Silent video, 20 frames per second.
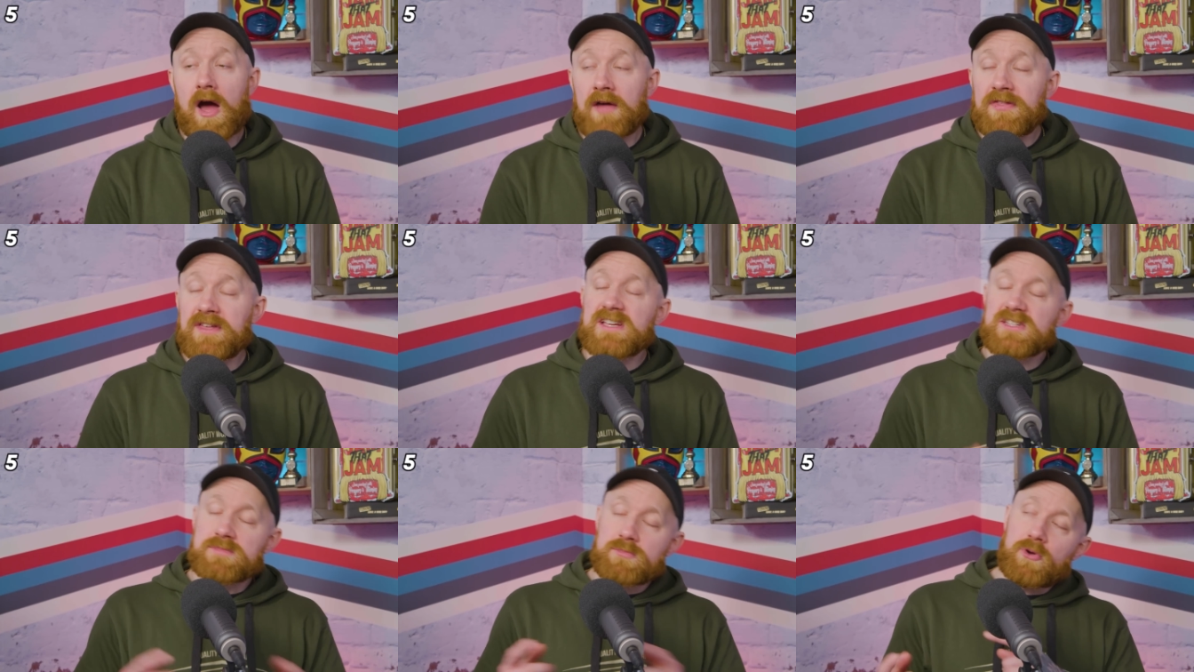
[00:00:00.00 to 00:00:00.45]
I
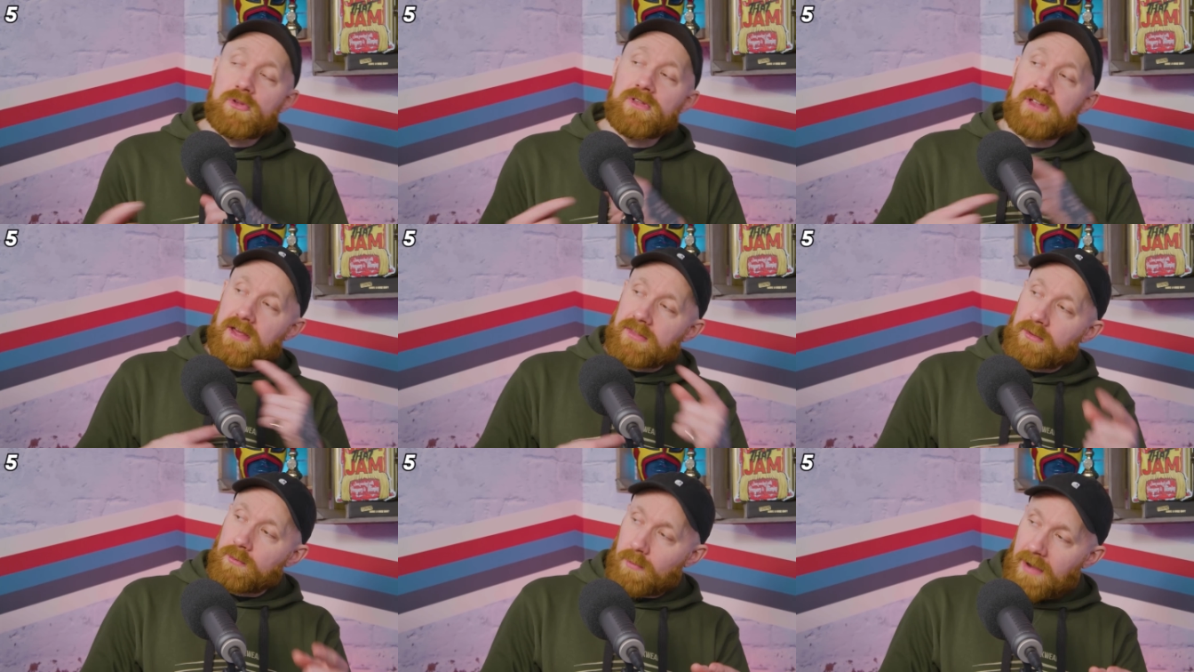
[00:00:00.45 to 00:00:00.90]
think it's more
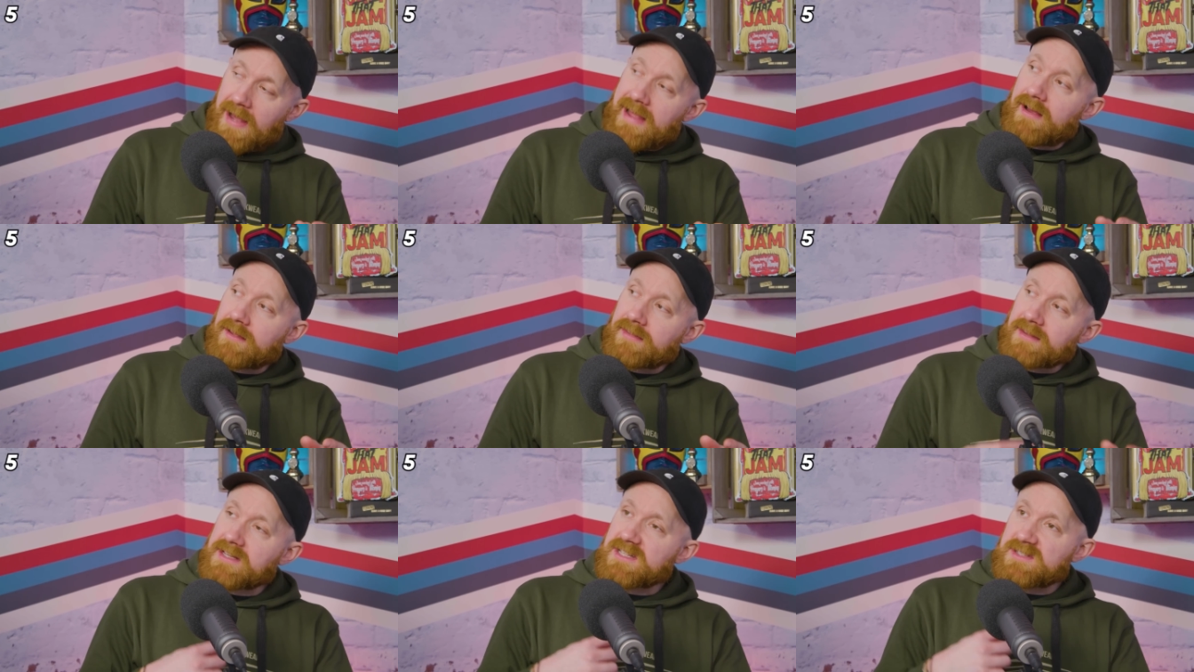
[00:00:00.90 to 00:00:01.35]
the other
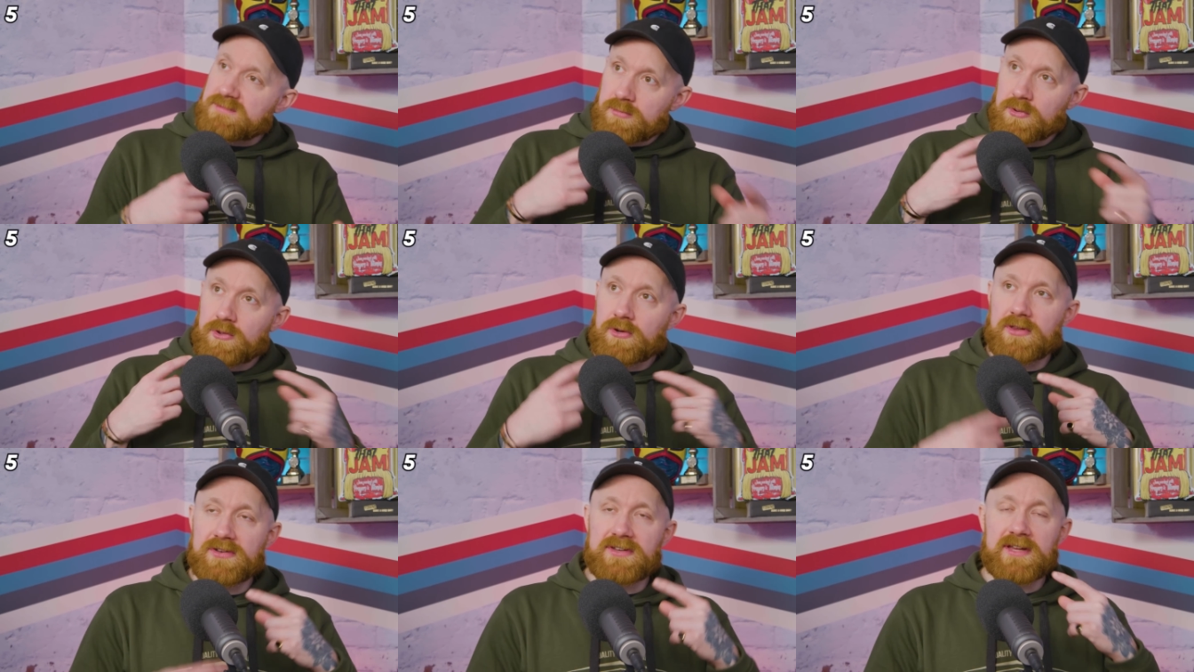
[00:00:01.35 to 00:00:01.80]
way. I think it's
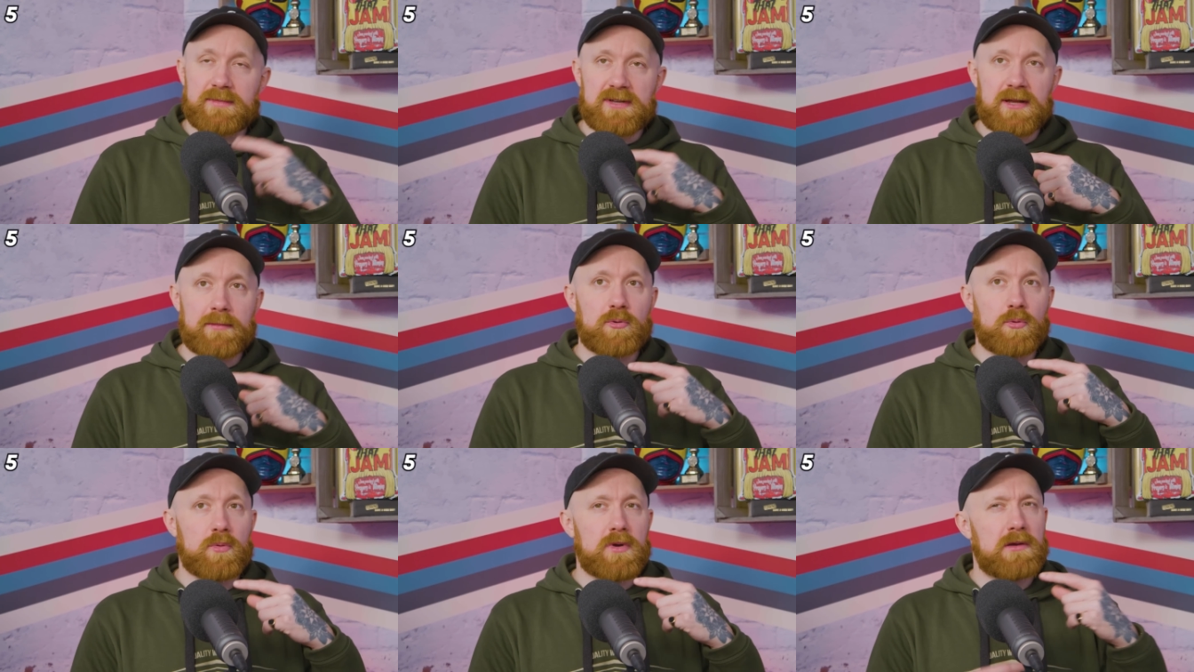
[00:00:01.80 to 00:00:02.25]
more the
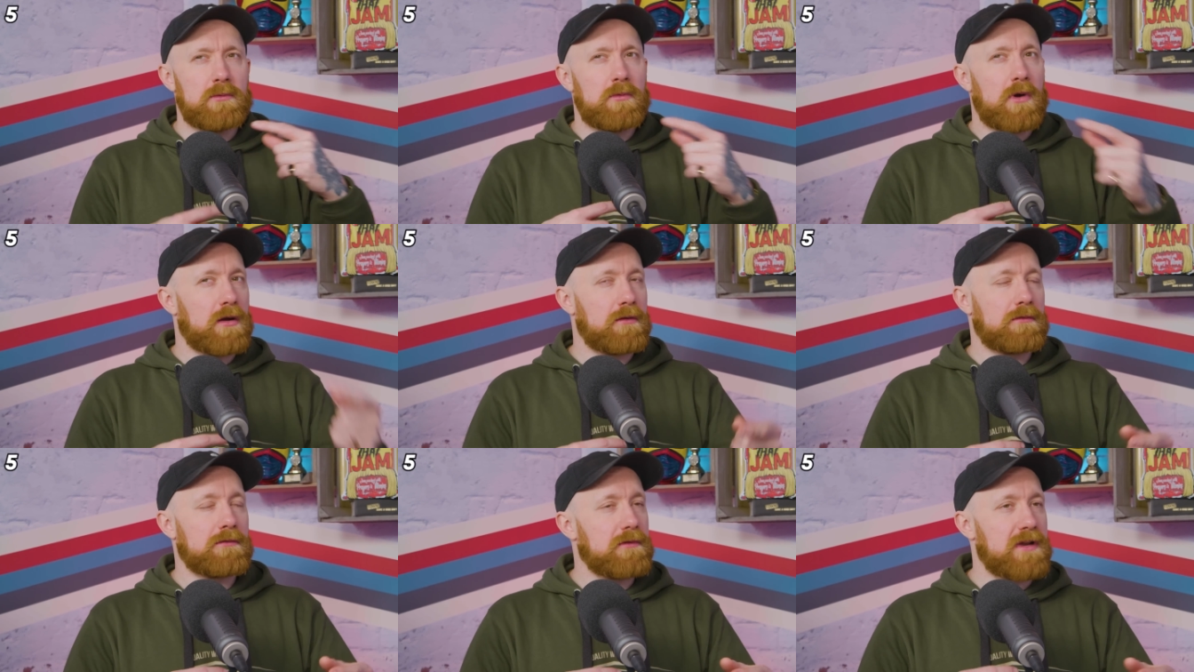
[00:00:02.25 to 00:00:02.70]
WWE
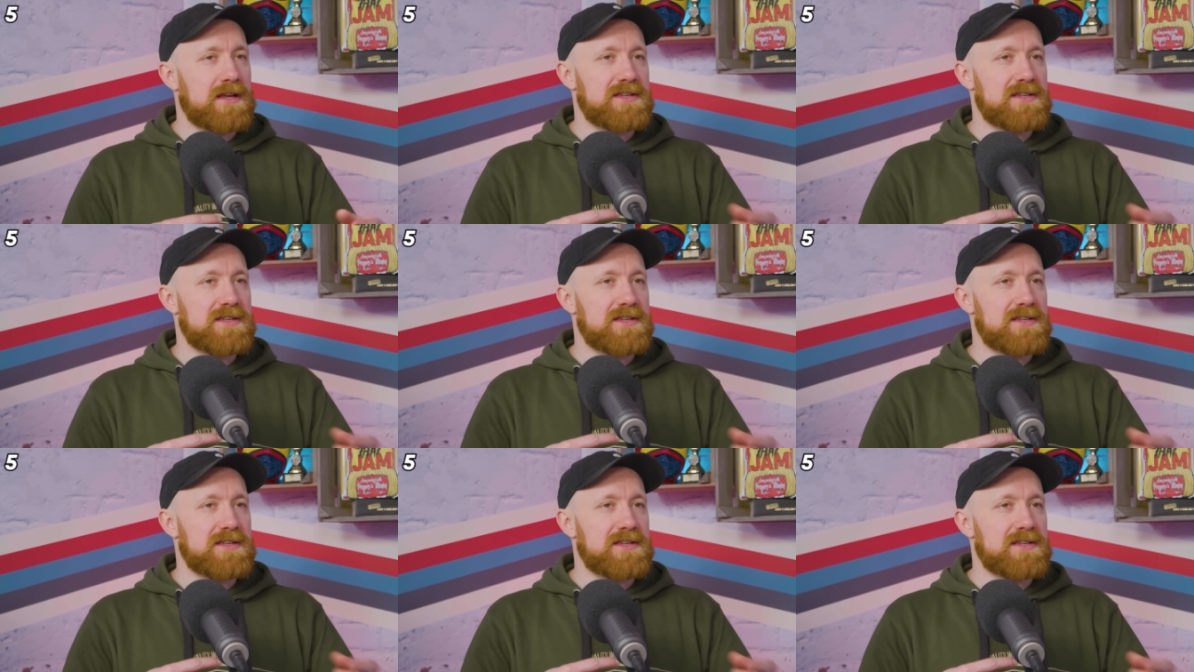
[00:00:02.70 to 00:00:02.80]
won't